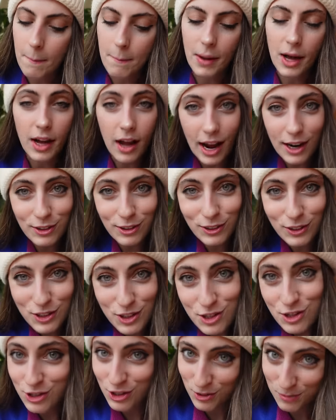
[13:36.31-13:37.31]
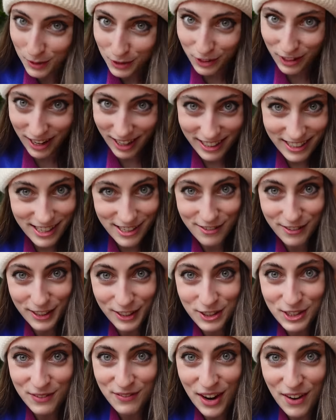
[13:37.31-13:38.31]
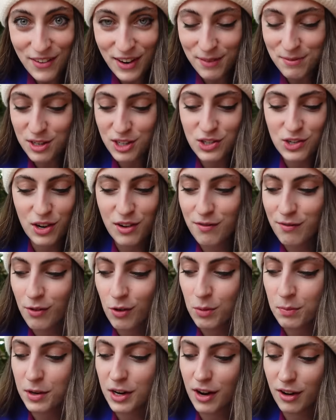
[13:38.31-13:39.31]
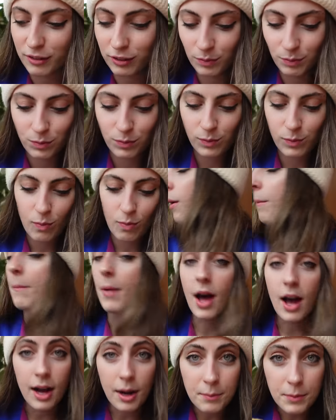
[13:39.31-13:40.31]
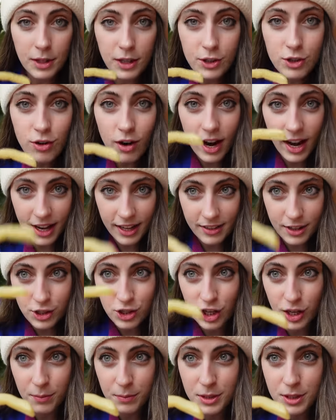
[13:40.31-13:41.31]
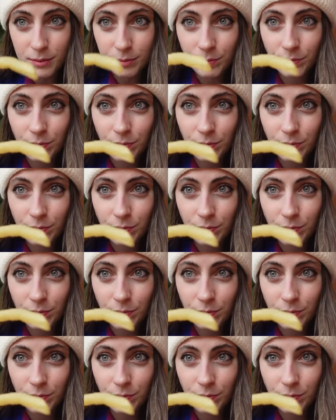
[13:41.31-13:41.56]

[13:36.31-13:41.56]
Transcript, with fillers: But I don't consume a lot of onion rings, so maybe I'm just not informed enough. But I'm gonna try the chips.